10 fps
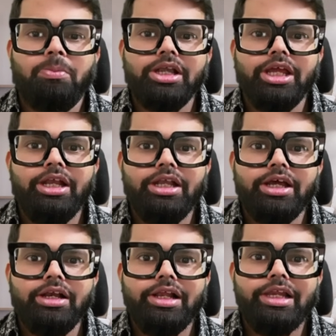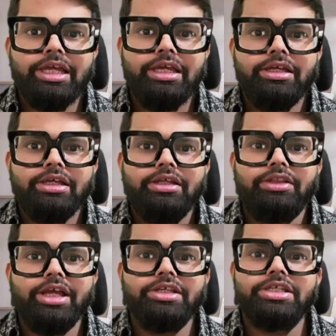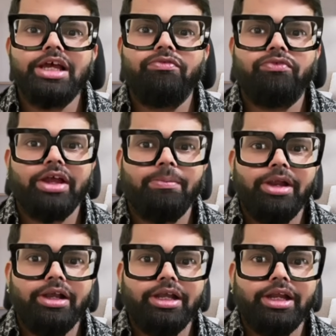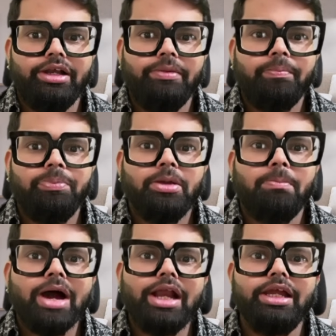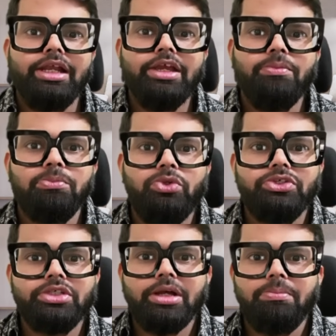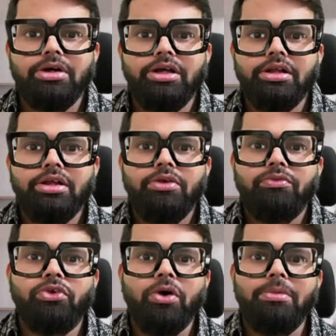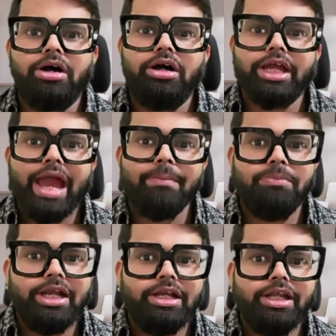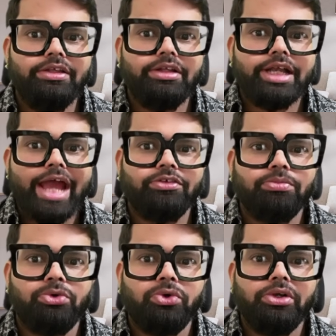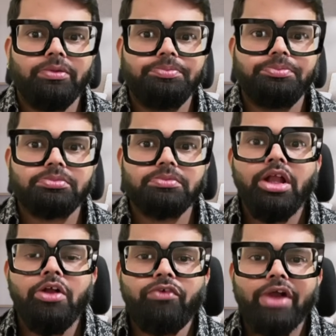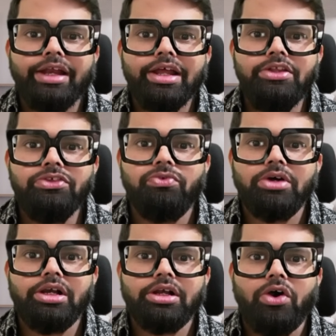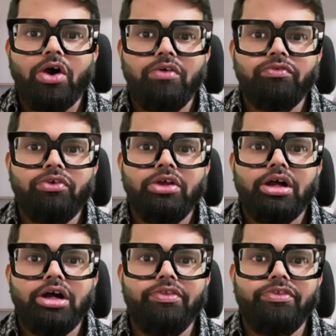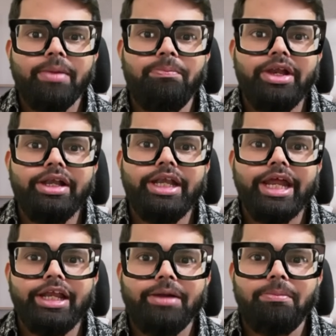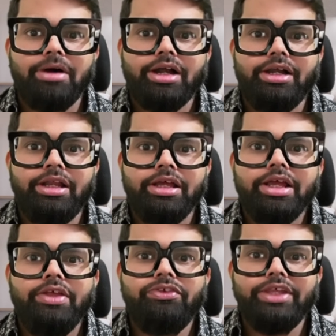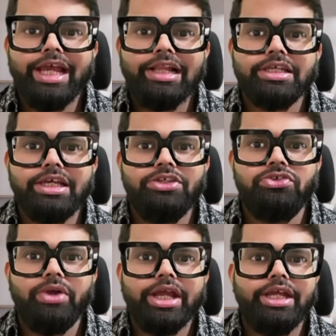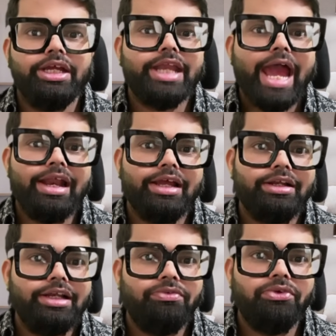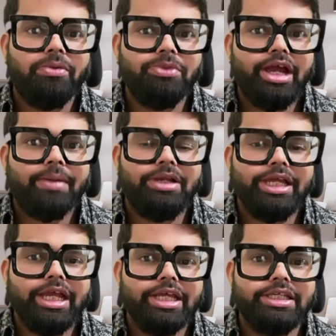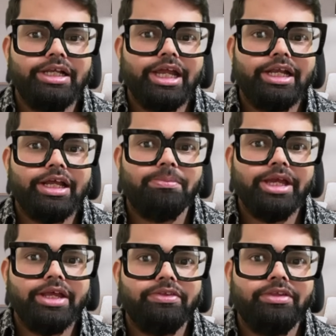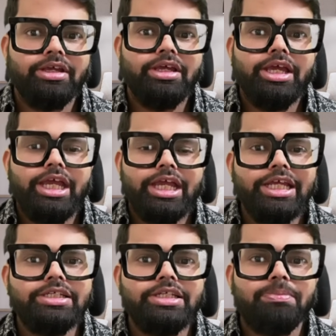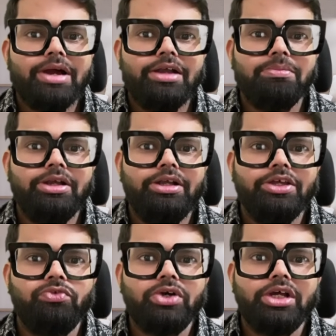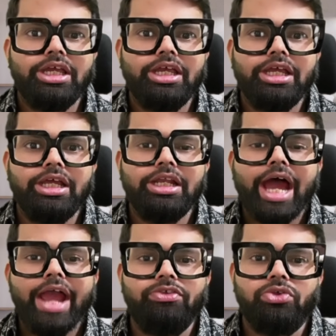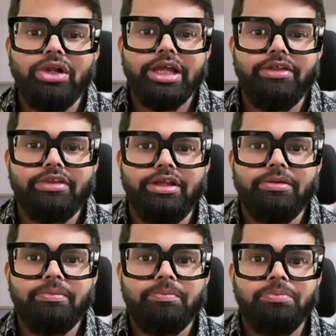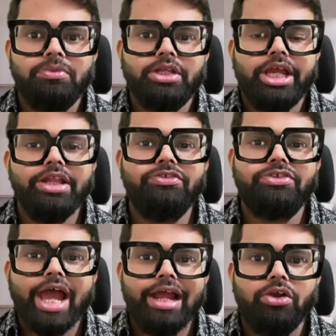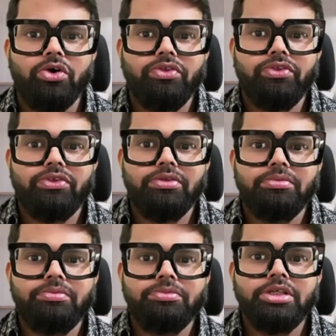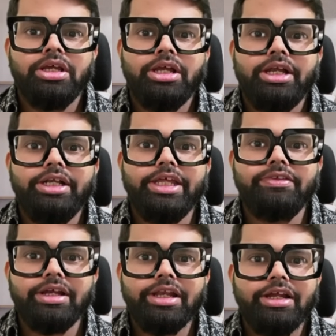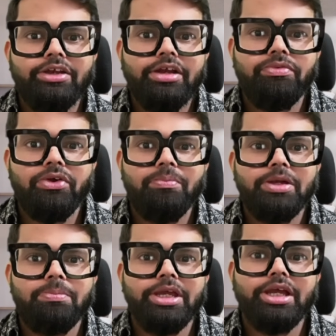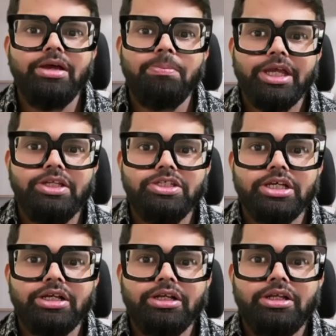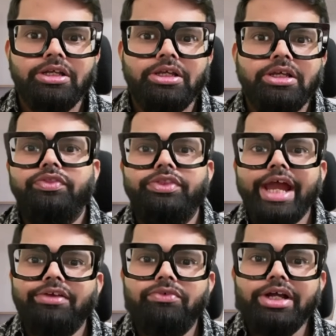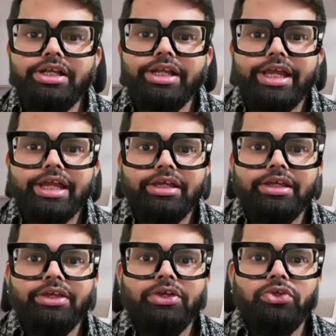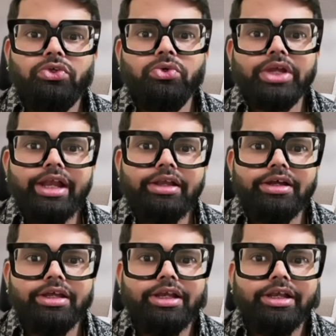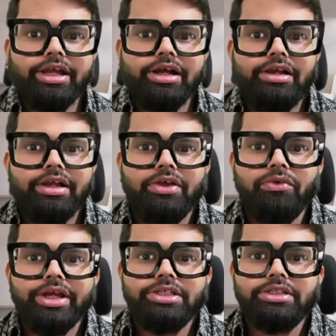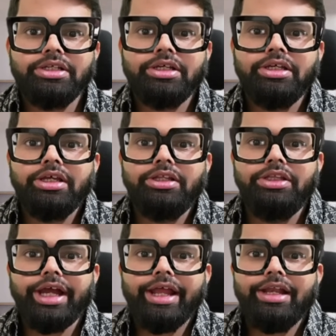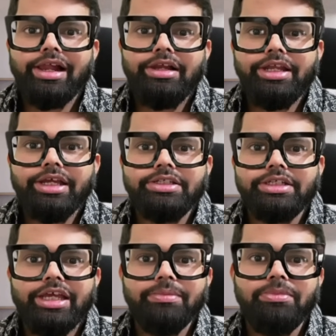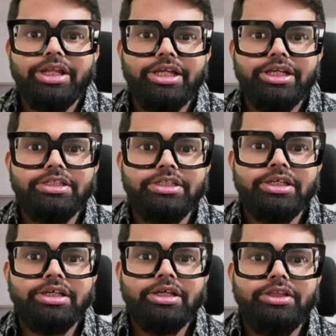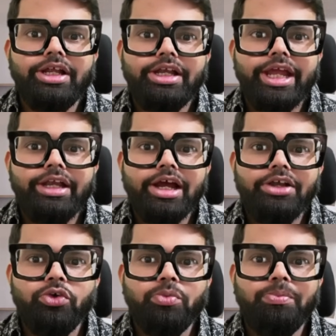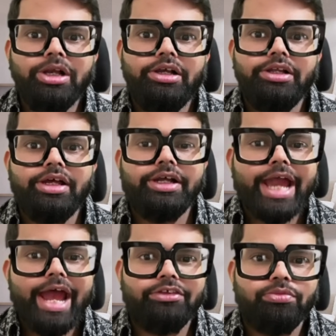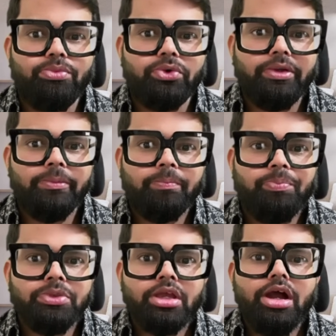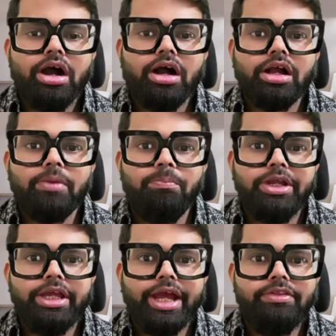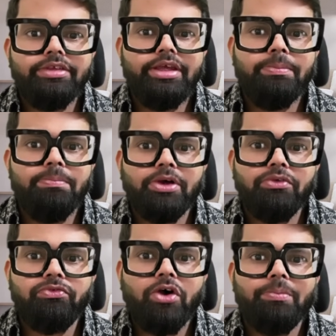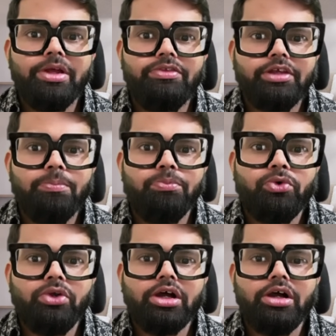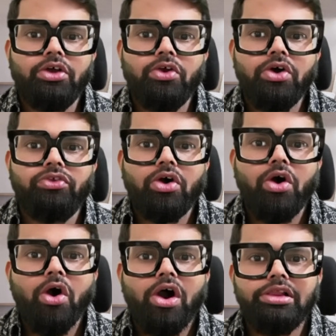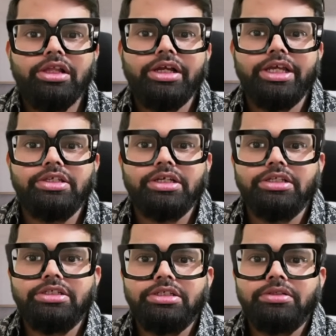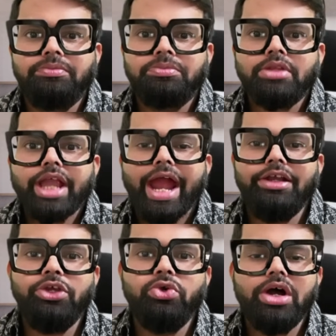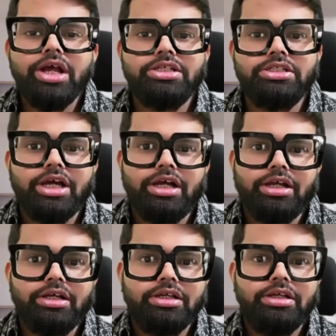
But internally, things are fragmented. Marketing pulls numbers from a campaign dashboard, finance work off a separate data mart, sales is querying directly from the application database. Each department is working in isolation, in silos, disconnected from the bigger picture. Then one day, you get a critical request. The analytics team needs the data to build the dashboard, a comprehensive performance report across all the regions, and you are stuck